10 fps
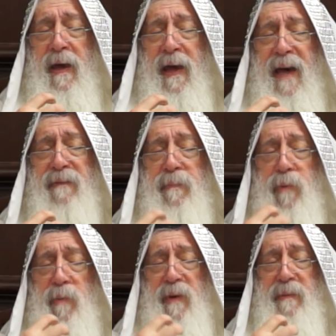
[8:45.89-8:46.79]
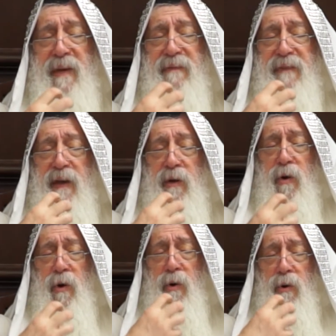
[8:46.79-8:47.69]
I have a problem if I
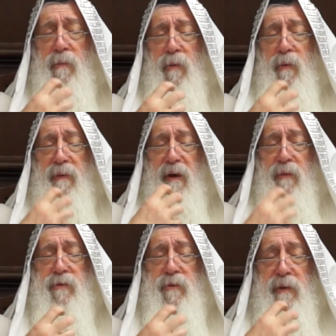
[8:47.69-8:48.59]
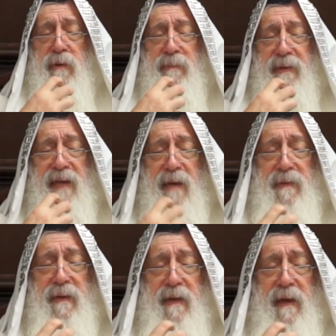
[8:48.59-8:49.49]
go home without
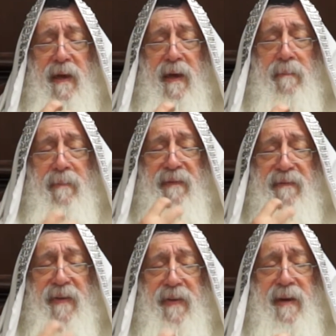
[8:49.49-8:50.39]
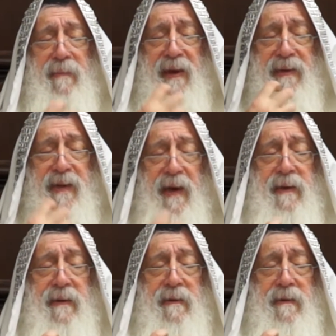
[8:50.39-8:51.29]
Benjamin, my father he might
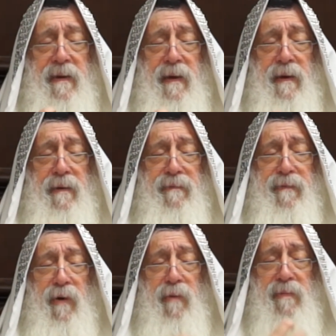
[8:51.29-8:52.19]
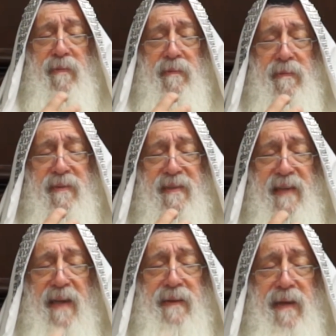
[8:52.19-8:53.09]
die from
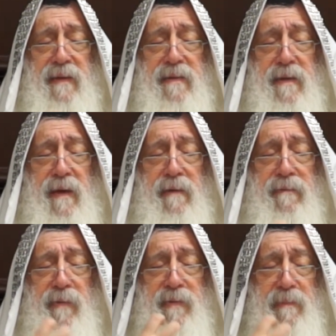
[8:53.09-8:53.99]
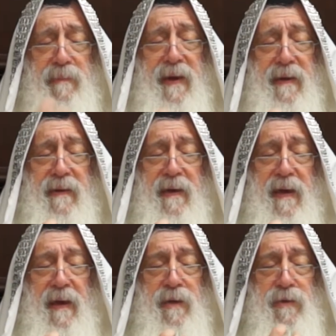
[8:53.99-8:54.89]
sadness, from the pain.
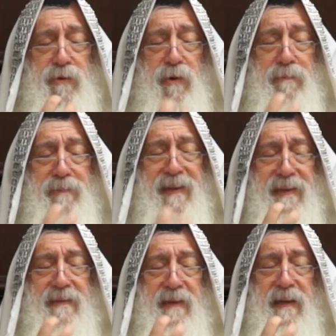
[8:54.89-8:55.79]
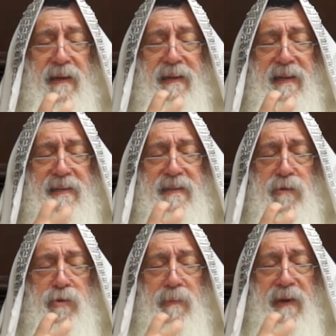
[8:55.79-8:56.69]
So please
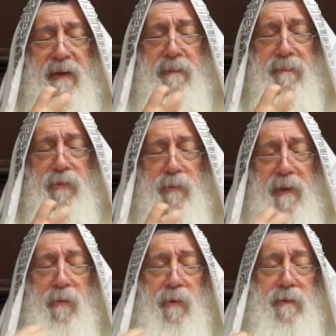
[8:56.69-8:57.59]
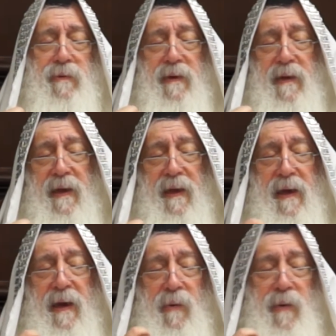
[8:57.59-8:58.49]
listen to my to my word.
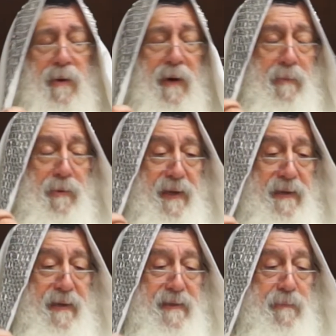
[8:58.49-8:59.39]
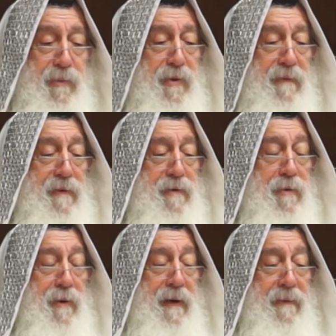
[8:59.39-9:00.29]
We know Rabotai, it's a beautiful
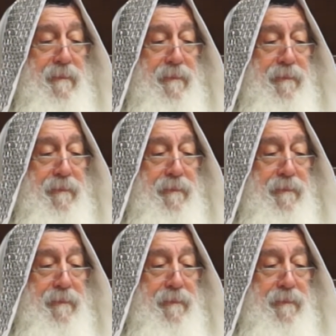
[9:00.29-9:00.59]
story.